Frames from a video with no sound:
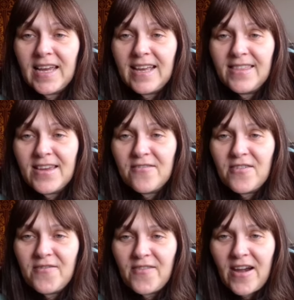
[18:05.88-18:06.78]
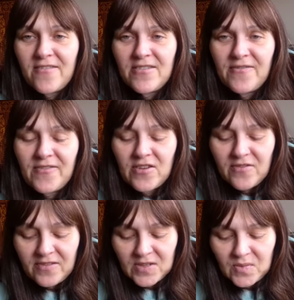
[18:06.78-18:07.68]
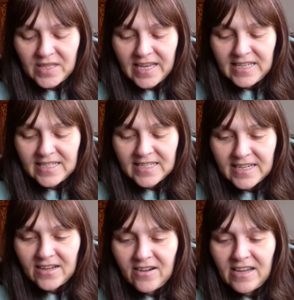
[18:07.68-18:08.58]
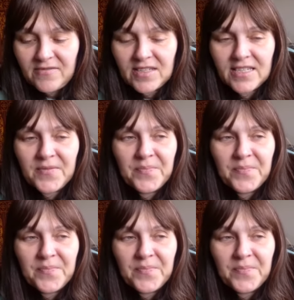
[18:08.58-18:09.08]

it. There are very few of us with Insta lives,